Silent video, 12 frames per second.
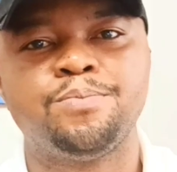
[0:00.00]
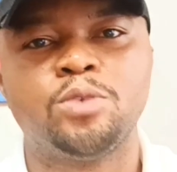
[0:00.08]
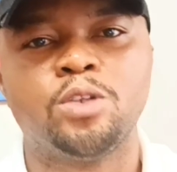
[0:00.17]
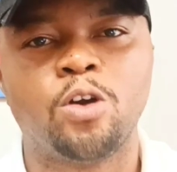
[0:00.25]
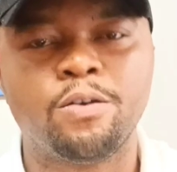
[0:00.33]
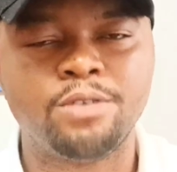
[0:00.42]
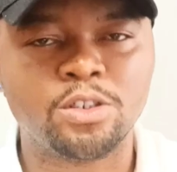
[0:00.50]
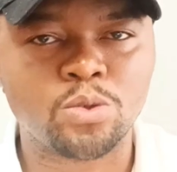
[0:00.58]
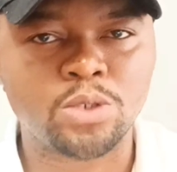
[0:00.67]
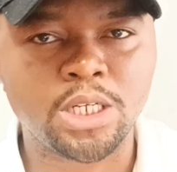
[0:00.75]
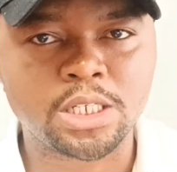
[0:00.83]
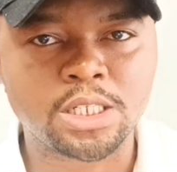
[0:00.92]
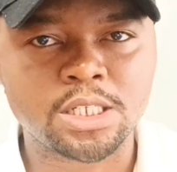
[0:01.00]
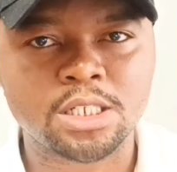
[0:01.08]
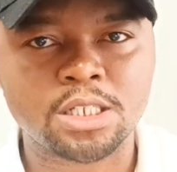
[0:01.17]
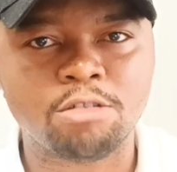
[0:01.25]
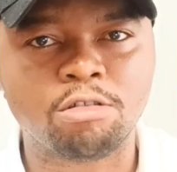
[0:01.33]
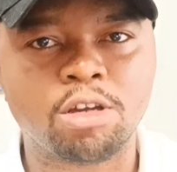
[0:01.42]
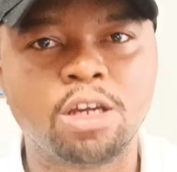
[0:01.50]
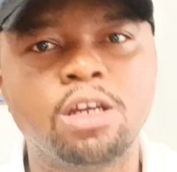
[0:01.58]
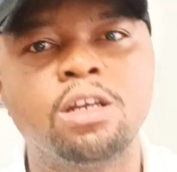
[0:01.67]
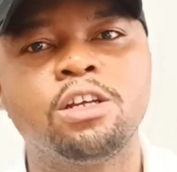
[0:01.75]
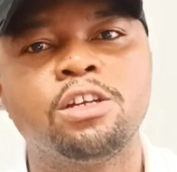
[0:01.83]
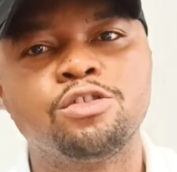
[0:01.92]
of the student. Okay,
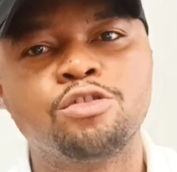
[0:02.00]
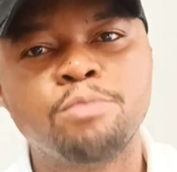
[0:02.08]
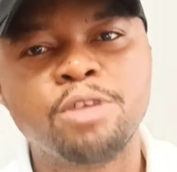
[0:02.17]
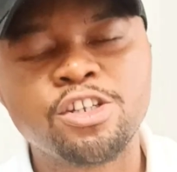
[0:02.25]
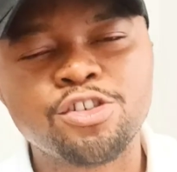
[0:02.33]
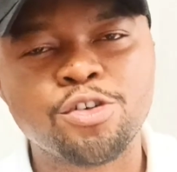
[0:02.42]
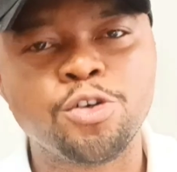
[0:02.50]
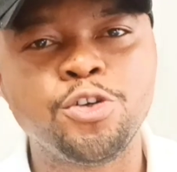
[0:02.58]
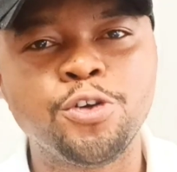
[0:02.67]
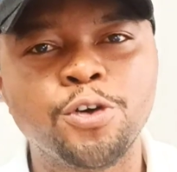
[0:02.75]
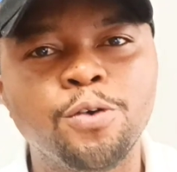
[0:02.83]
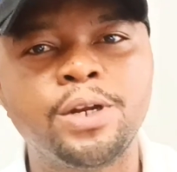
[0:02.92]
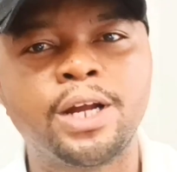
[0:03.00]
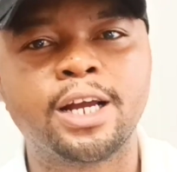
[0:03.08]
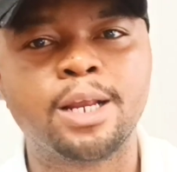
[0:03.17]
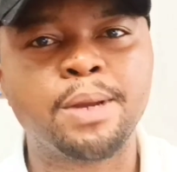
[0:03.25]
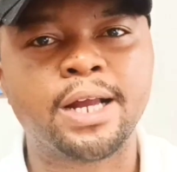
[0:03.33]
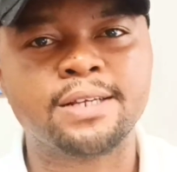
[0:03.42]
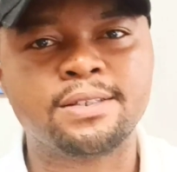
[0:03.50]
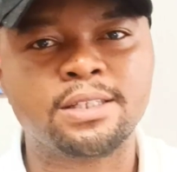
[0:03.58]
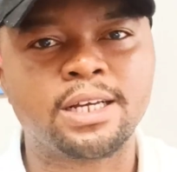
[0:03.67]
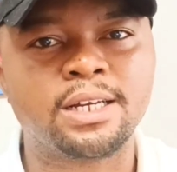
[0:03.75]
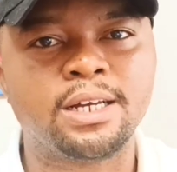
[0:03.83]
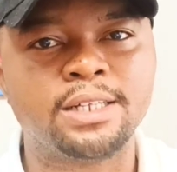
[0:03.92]
so make sure your own academic
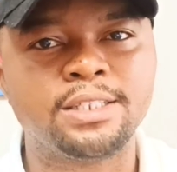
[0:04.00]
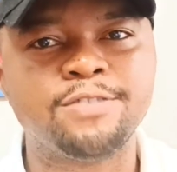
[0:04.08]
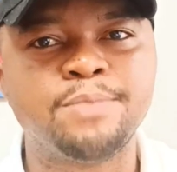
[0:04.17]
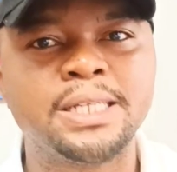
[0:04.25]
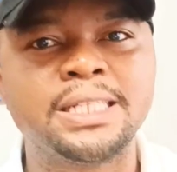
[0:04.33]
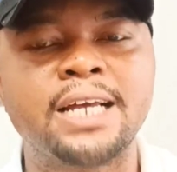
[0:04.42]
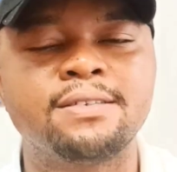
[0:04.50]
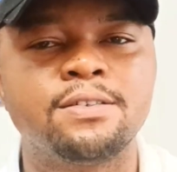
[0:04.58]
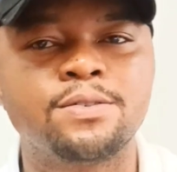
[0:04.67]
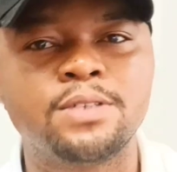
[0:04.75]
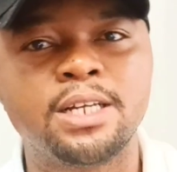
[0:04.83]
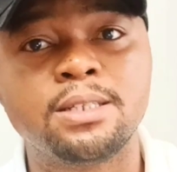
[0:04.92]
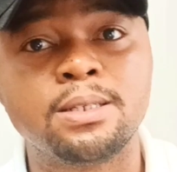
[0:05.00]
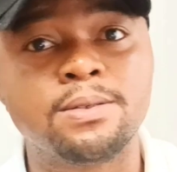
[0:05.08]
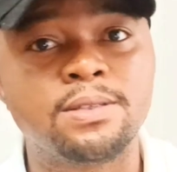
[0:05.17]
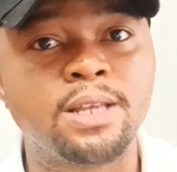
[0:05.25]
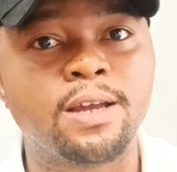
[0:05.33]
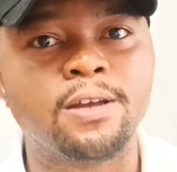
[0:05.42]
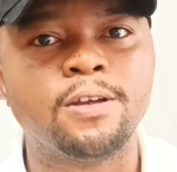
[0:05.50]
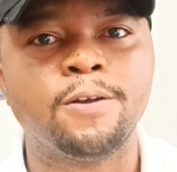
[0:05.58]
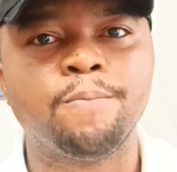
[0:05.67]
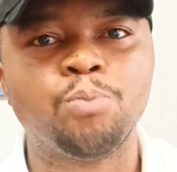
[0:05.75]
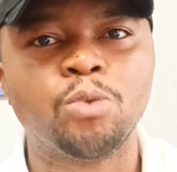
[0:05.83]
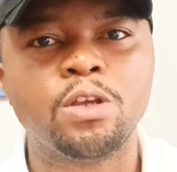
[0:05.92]
achievement as a student is there.
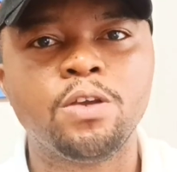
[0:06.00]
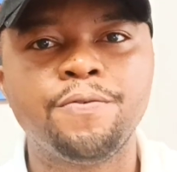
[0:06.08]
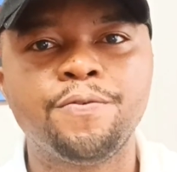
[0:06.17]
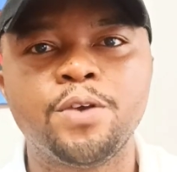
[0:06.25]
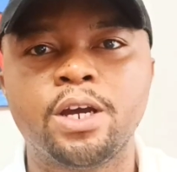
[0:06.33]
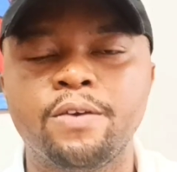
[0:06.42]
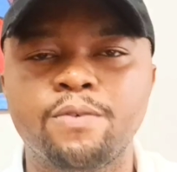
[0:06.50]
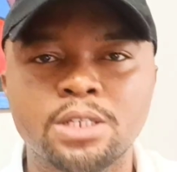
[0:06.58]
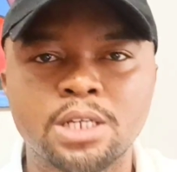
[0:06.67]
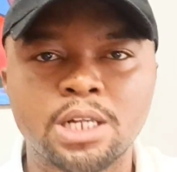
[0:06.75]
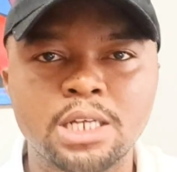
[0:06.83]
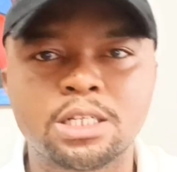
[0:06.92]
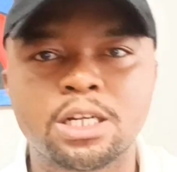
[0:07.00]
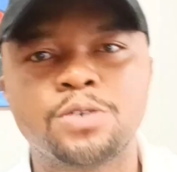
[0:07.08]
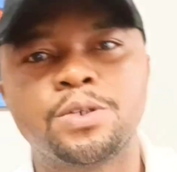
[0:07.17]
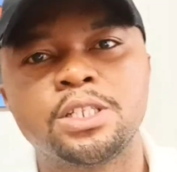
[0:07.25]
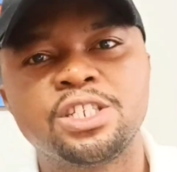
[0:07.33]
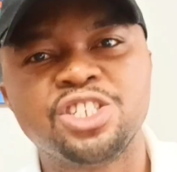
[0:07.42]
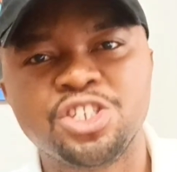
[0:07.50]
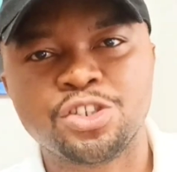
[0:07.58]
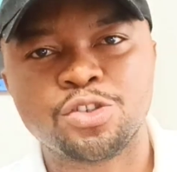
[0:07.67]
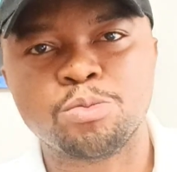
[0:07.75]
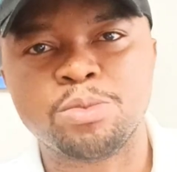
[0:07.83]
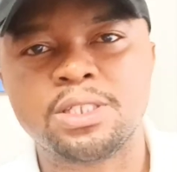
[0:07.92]
If you are a first class graduate, it
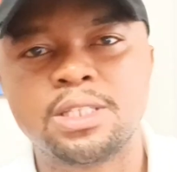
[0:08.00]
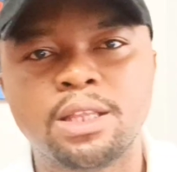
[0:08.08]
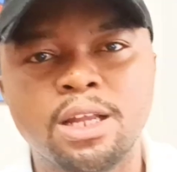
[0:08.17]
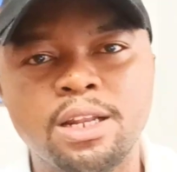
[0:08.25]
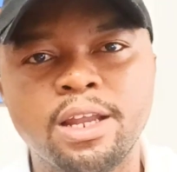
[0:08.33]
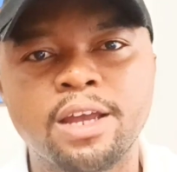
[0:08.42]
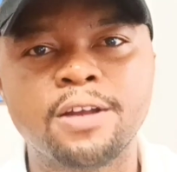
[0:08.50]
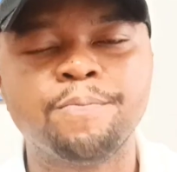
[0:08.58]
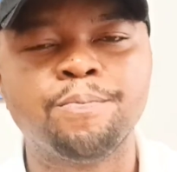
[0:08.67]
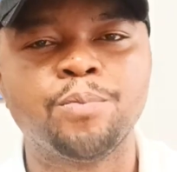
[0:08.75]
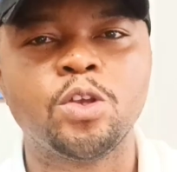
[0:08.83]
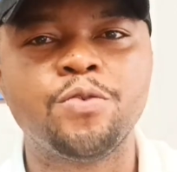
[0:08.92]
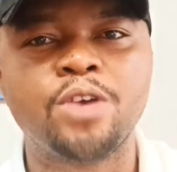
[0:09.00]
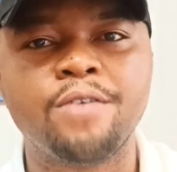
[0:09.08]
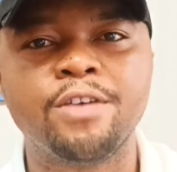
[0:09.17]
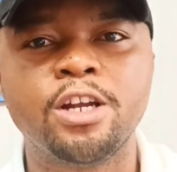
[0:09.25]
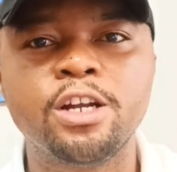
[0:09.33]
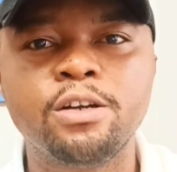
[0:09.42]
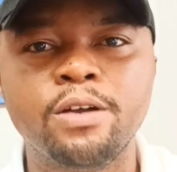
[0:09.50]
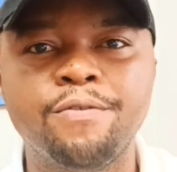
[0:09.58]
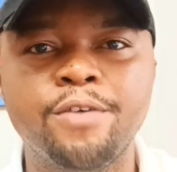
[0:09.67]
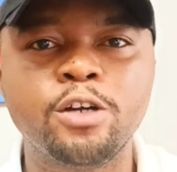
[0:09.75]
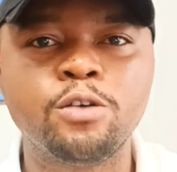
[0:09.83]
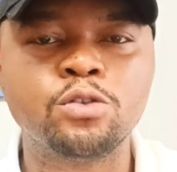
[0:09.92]
should be stated there. If you have a very
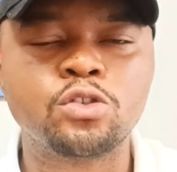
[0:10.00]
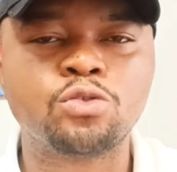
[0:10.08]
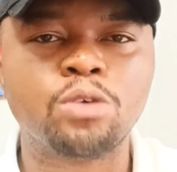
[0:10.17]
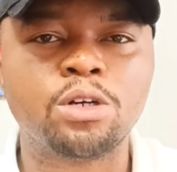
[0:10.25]
good, strong